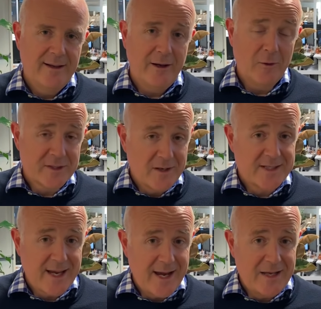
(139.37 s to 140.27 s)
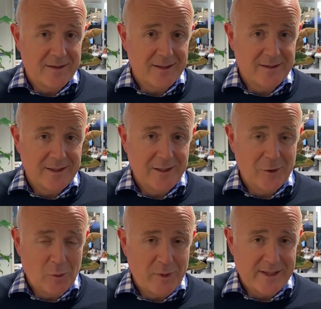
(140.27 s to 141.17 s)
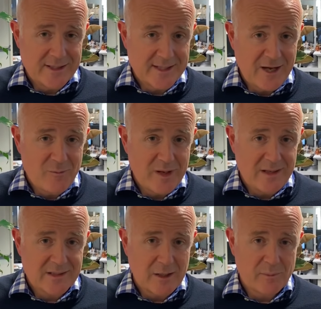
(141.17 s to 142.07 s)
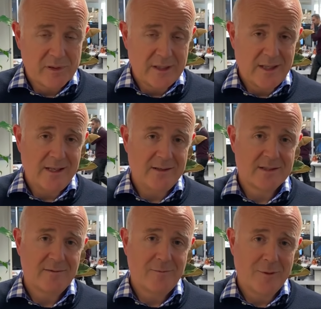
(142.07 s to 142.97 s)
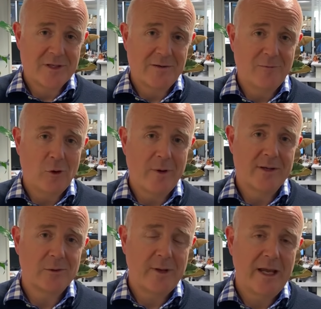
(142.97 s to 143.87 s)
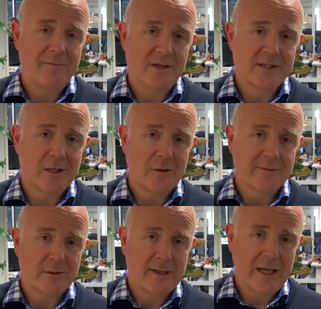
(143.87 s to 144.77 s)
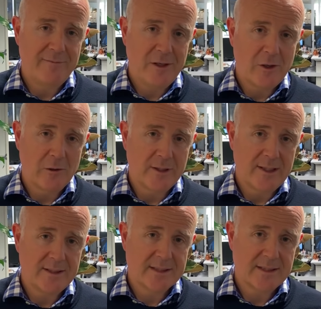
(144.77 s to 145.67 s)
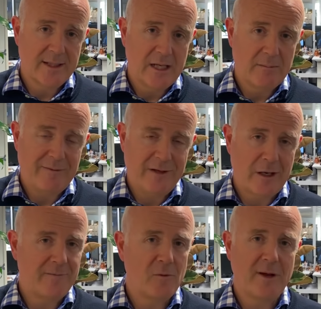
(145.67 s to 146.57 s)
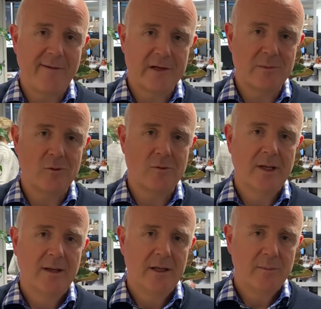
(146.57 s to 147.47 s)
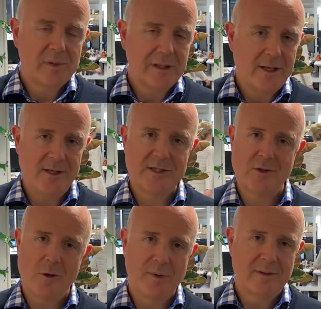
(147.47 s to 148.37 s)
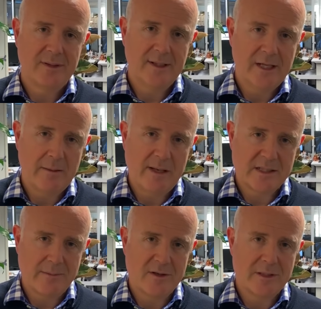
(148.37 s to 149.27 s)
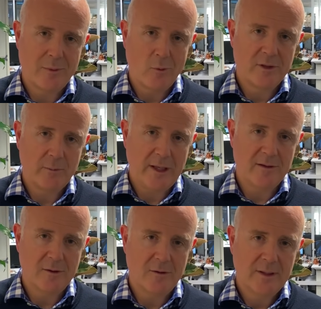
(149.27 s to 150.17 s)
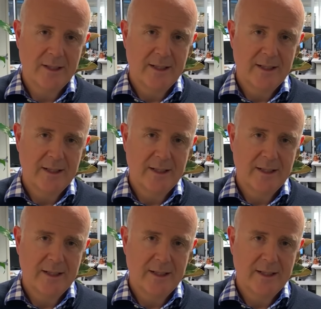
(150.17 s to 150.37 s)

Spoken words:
I also say that a good peak's a safe peak, so please, first and foremost, look out for yourselves, look out for your colleagues. If you don't feel comfortable, please stop. That's the most important thing we can do.